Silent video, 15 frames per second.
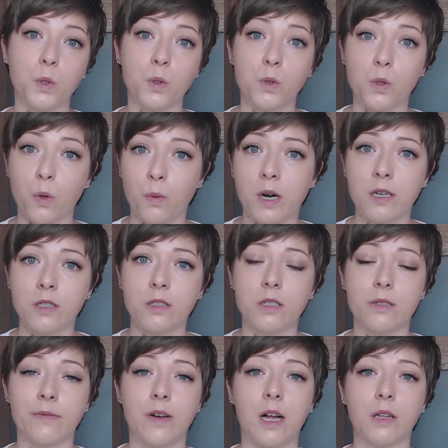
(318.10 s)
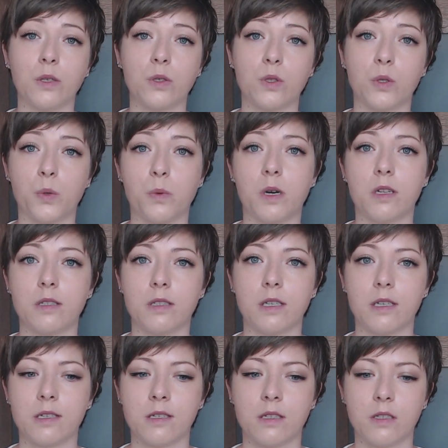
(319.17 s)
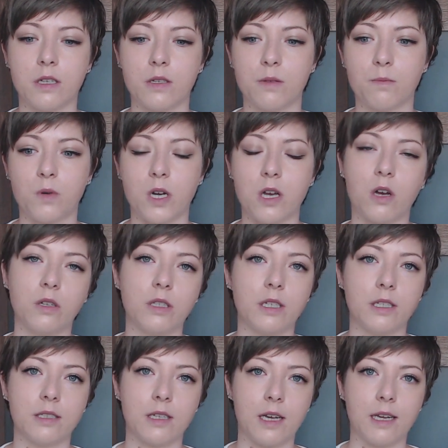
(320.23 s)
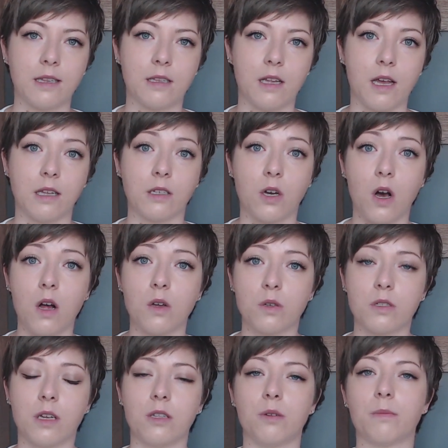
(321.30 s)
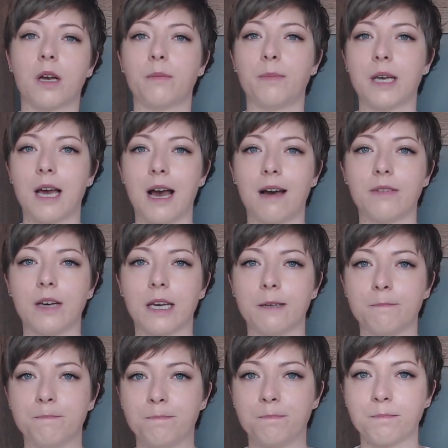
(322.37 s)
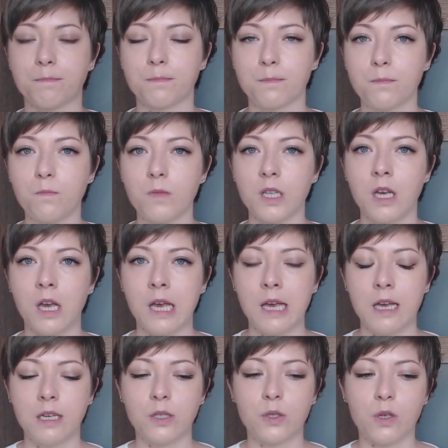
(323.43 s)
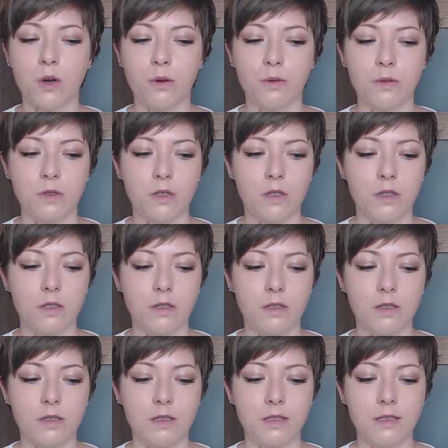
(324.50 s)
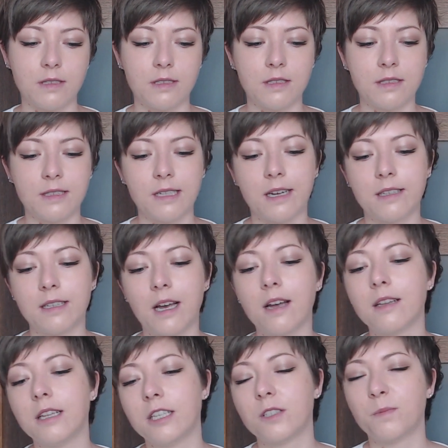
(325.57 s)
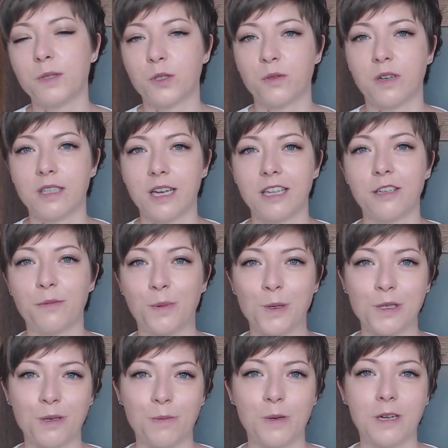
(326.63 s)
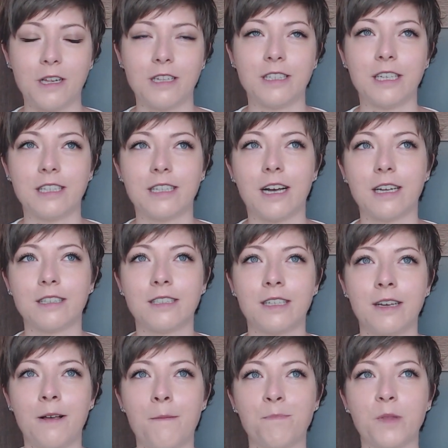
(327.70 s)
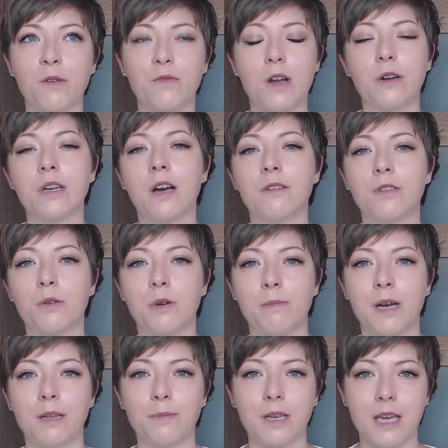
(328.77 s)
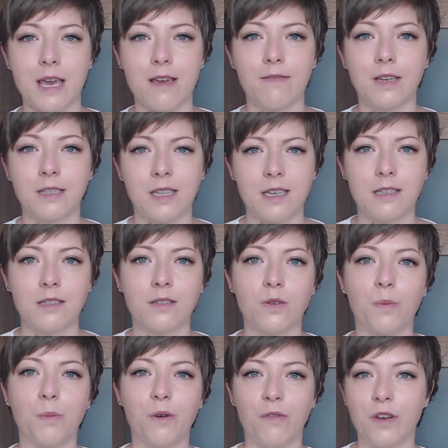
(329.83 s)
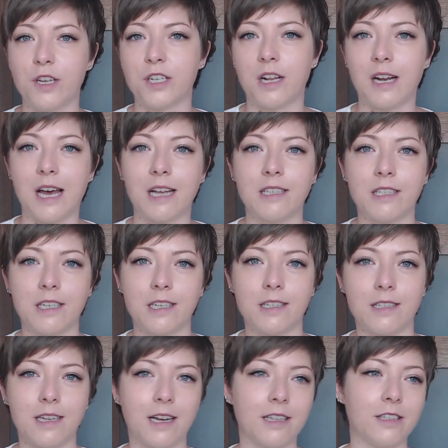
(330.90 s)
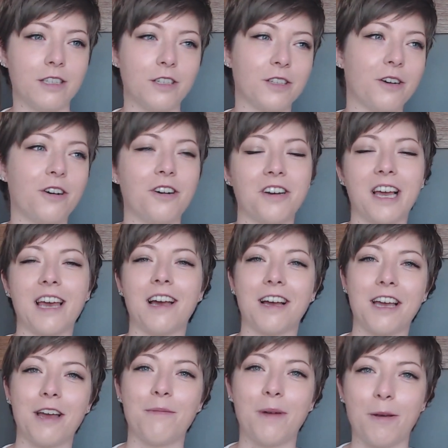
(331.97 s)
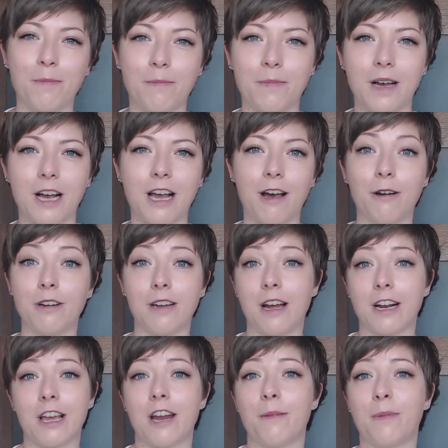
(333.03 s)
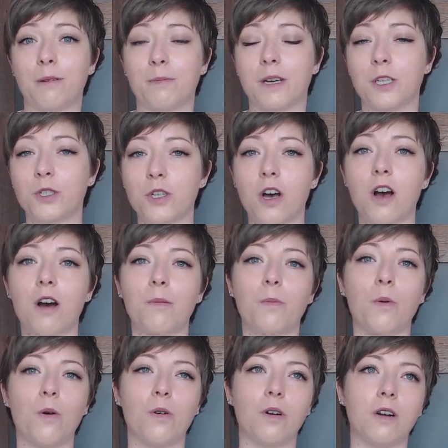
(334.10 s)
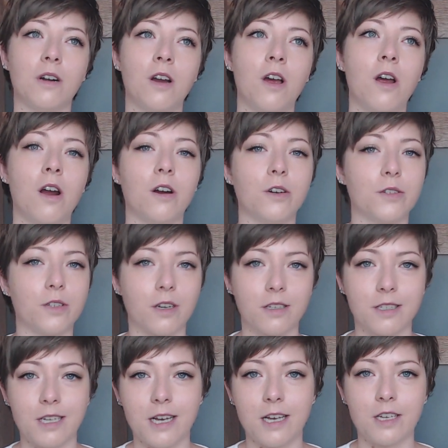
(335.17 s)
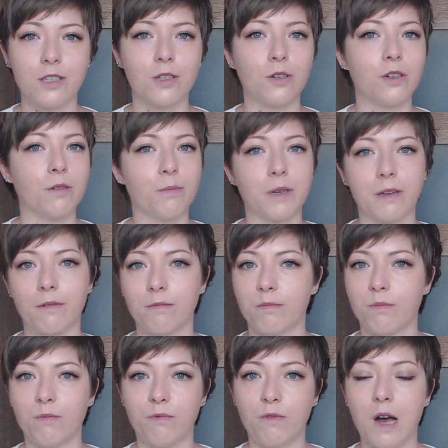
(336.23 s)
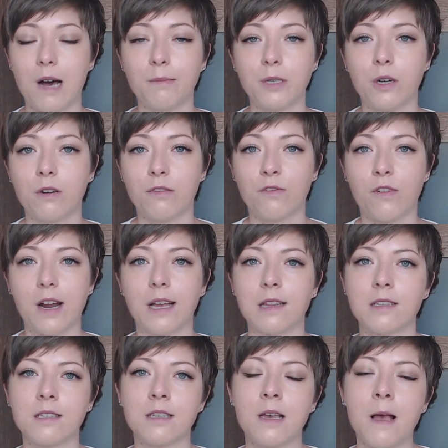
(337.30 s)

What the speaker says: towards these values, towards these priorities and goals that you might be having. So that leads me to another possibility, that very often we might be giving these superficial answers that, okay, I care about my job or success or my family or friends.